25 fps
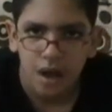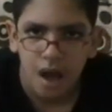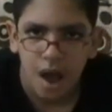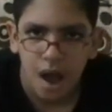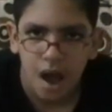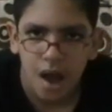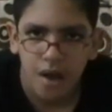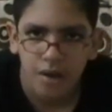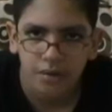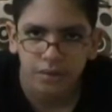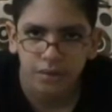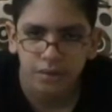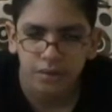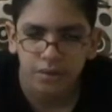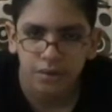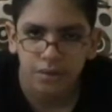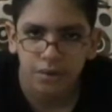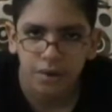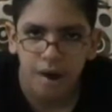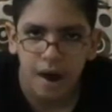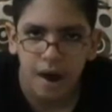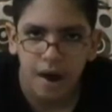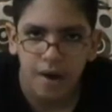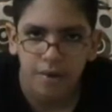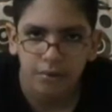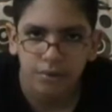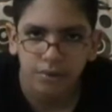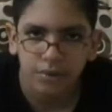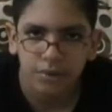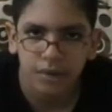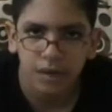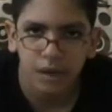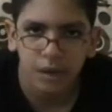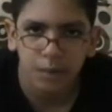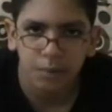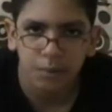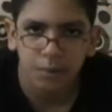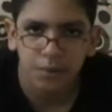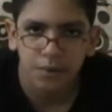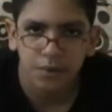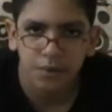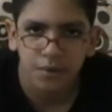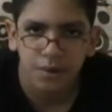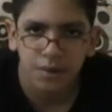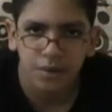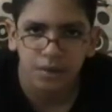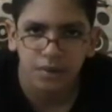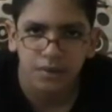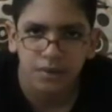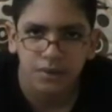I don't know how to help you
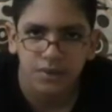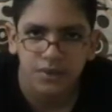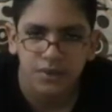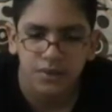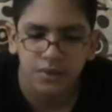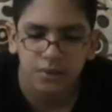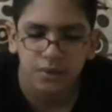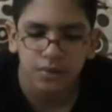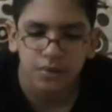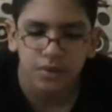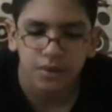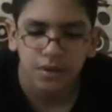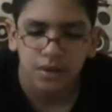really. So,